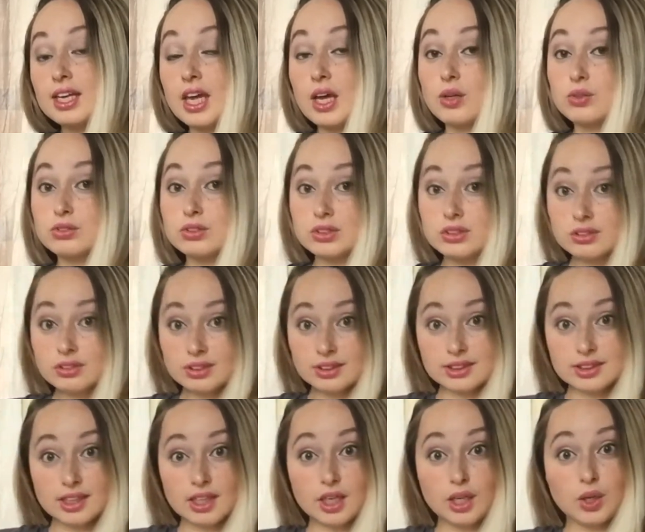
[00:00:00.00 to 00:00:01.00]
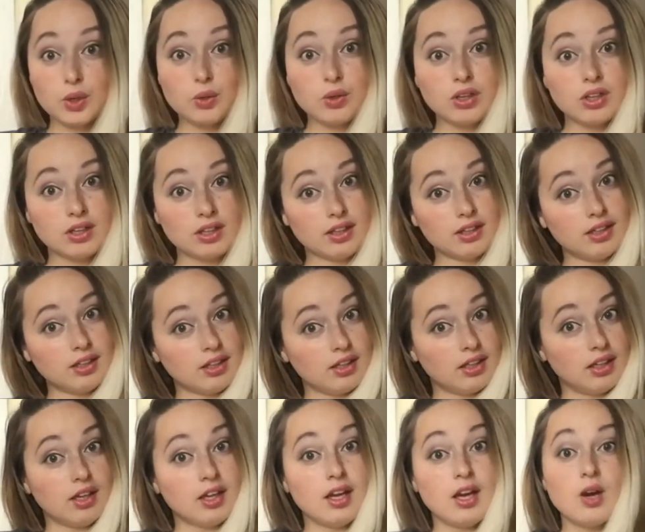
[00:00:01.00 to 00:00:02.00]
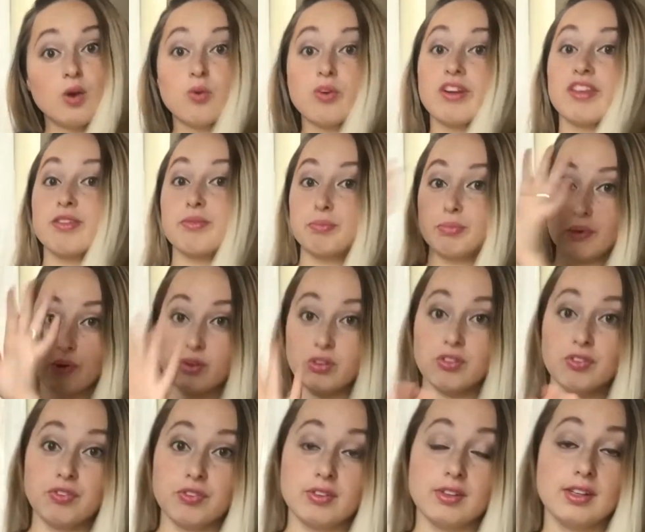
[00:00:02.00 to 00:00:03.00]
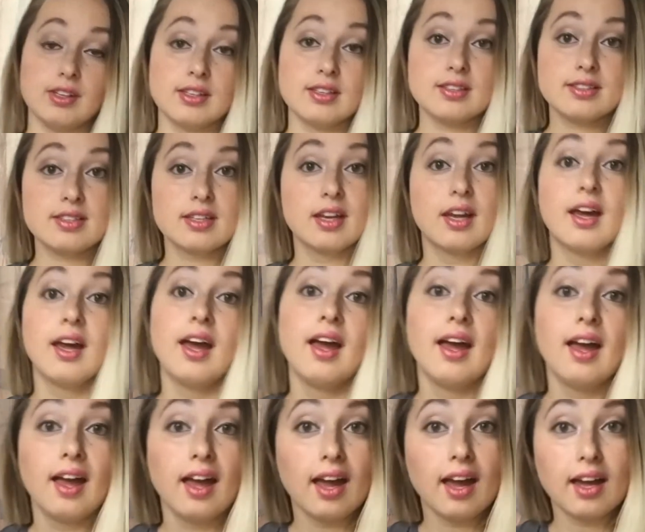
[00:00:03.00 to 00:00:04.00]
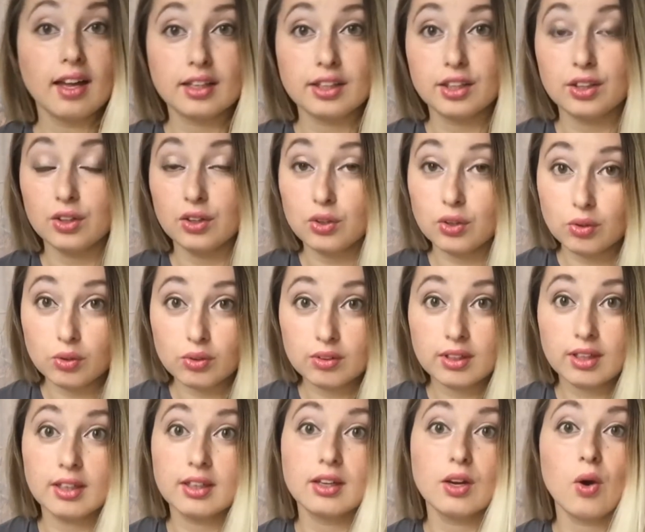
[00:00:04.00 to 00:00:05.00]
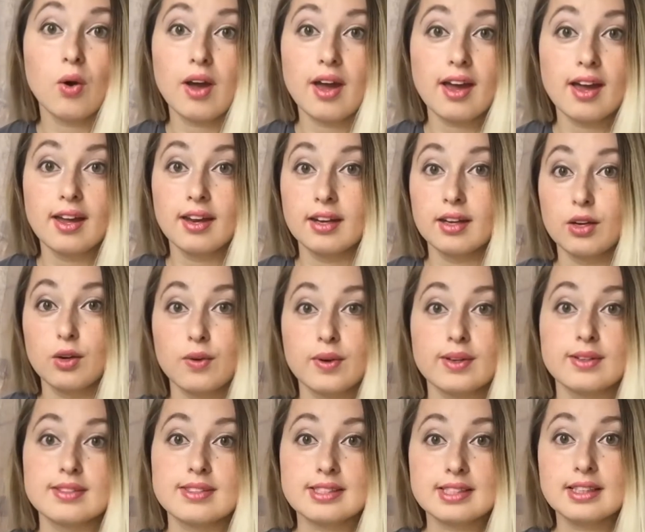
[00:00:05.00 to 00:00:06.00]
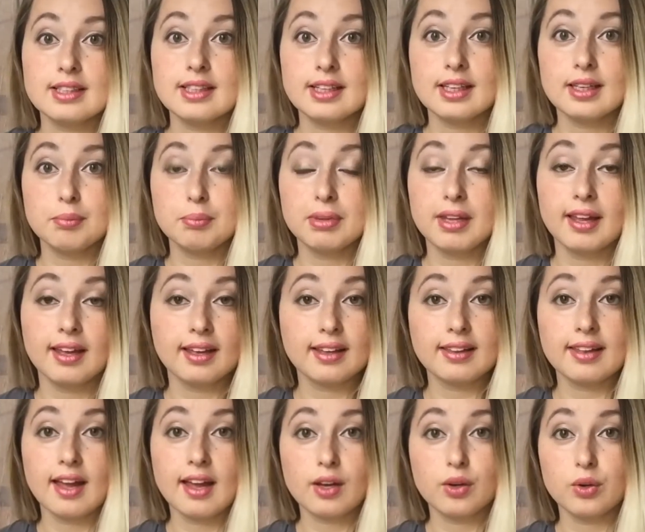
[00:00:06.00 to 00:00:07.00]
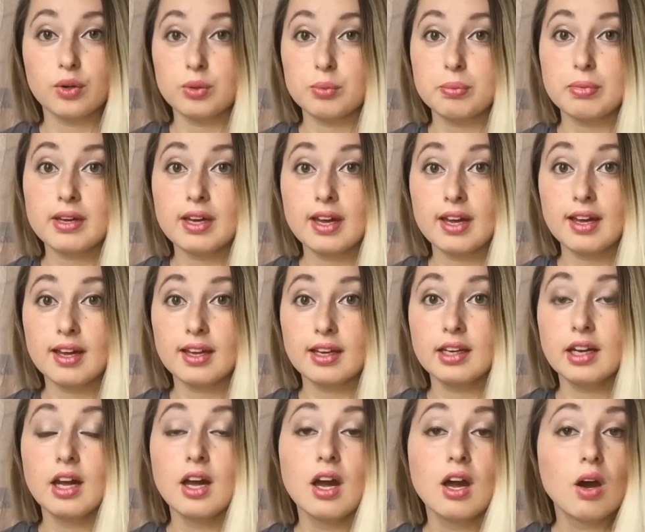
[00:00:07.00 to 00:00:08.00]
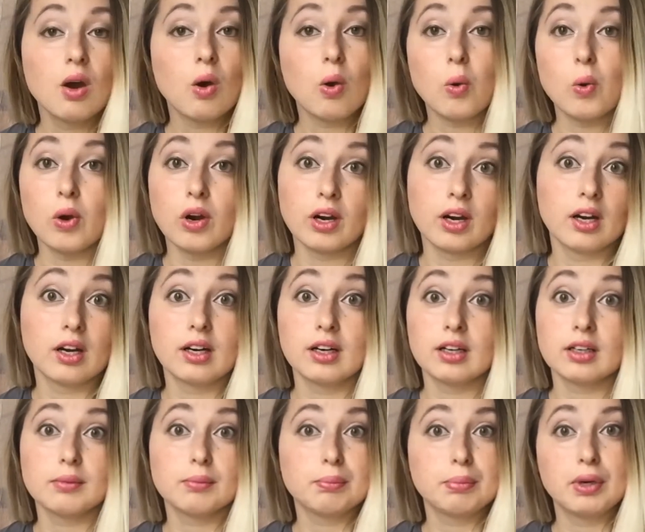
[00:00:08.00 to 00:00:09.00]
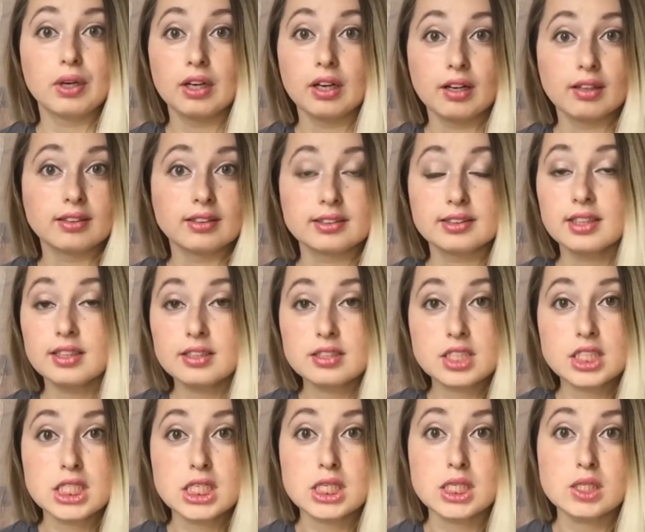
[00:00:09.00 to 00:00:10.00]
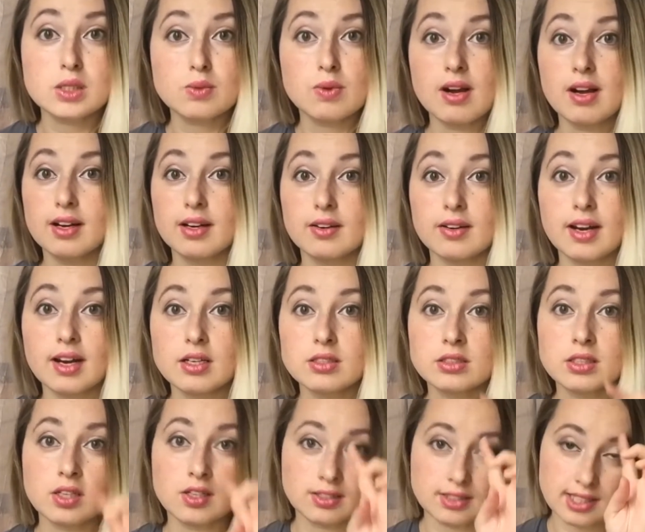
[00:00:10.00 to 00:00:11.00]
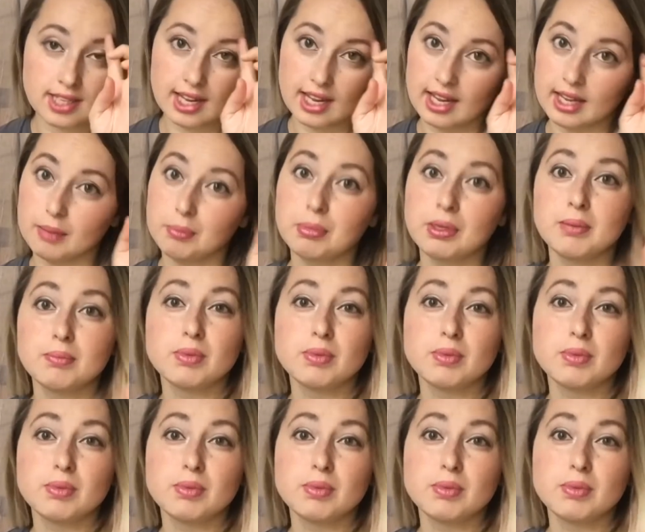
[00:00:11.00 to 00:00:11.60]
Now do so with both feet and you can go ahead and go to sleep like that, go to bed, or put on your tennis shoes, walk around all day.